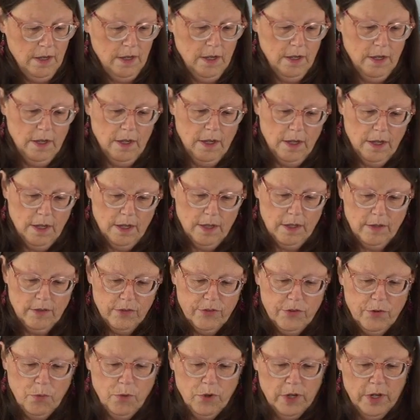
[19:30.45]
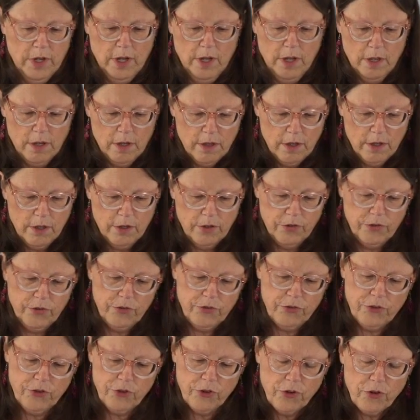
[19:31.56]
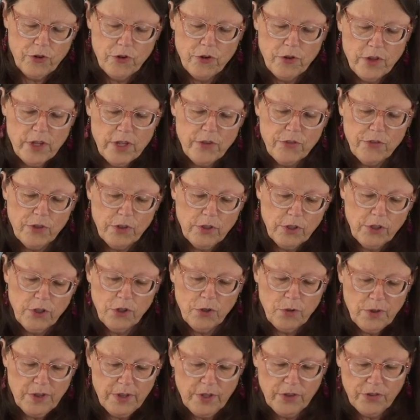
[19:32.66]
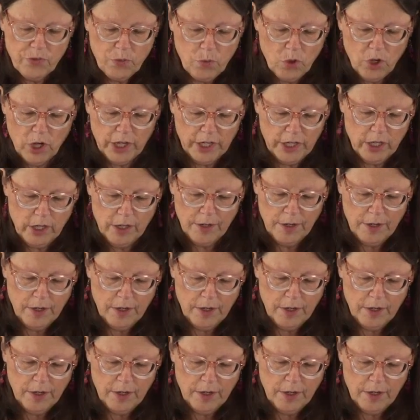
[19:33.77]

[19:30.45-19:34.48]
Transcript: And so we're going to stir this glue in this water.